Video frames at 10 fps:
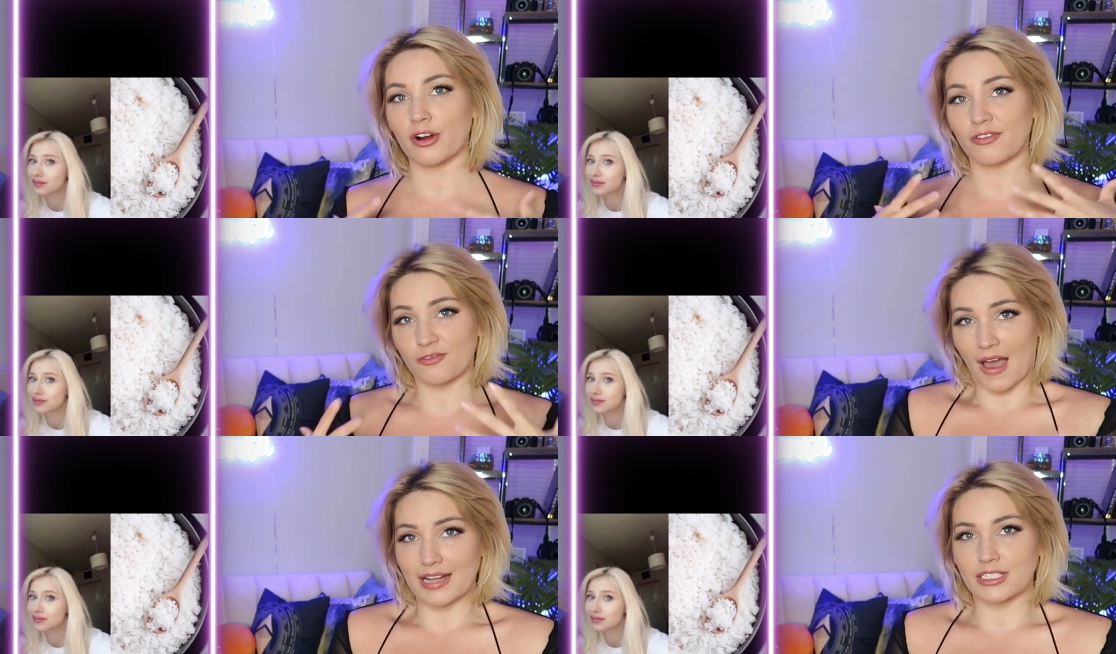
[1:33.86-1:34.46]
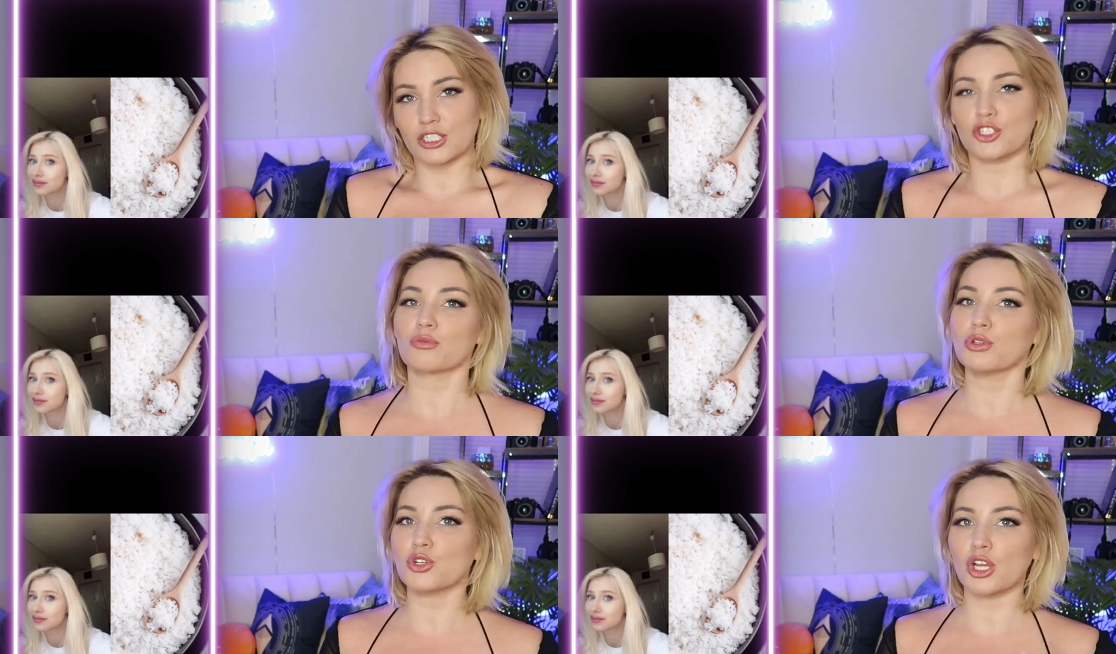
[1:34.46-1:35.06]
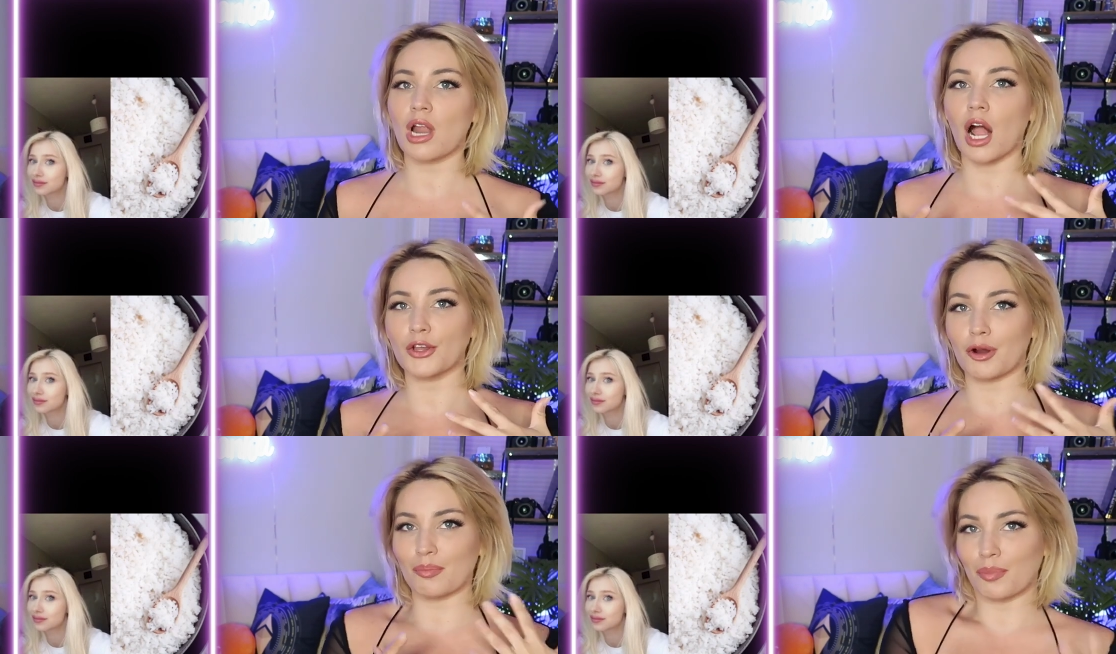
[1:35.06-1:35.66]
Speaker 1: your fat distribution on
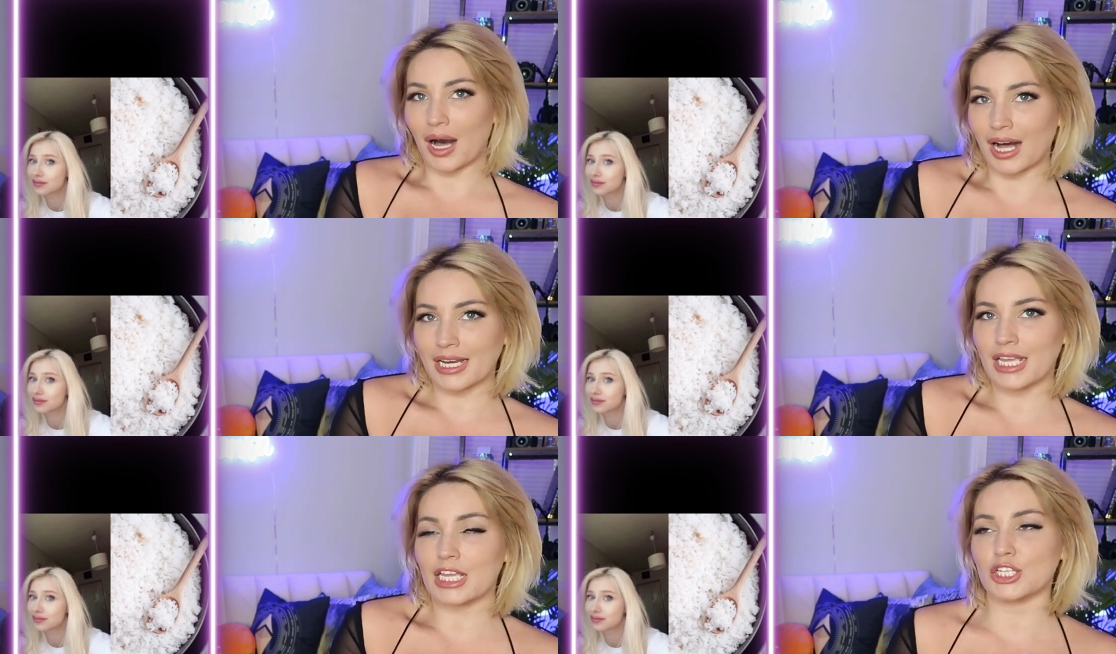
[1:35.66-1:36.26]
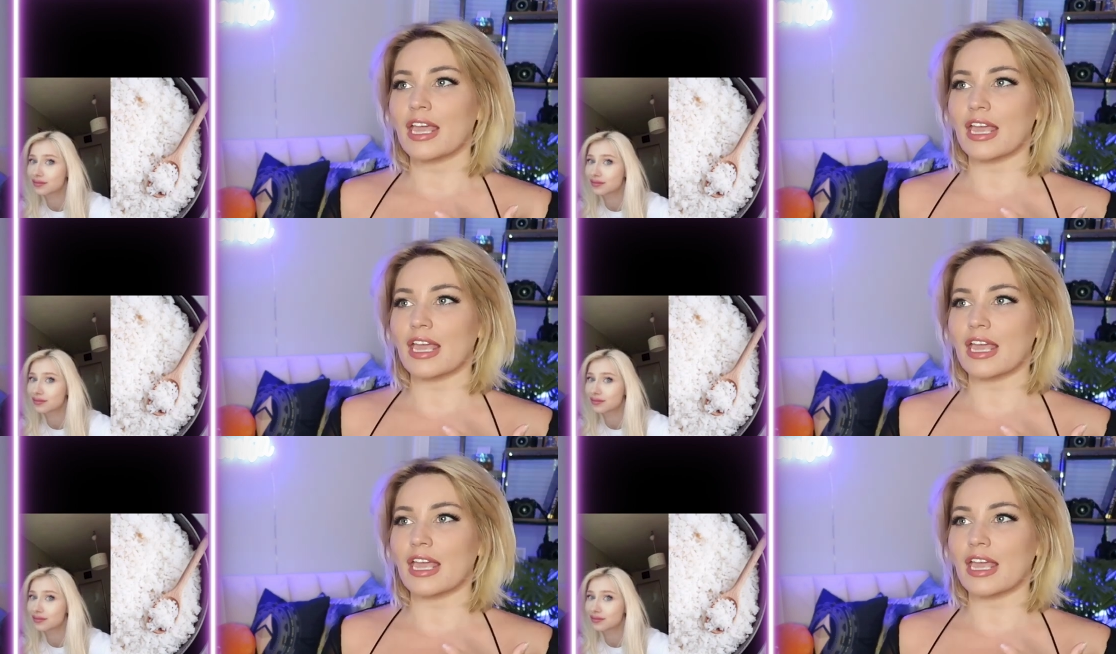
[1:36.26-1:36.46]
your body.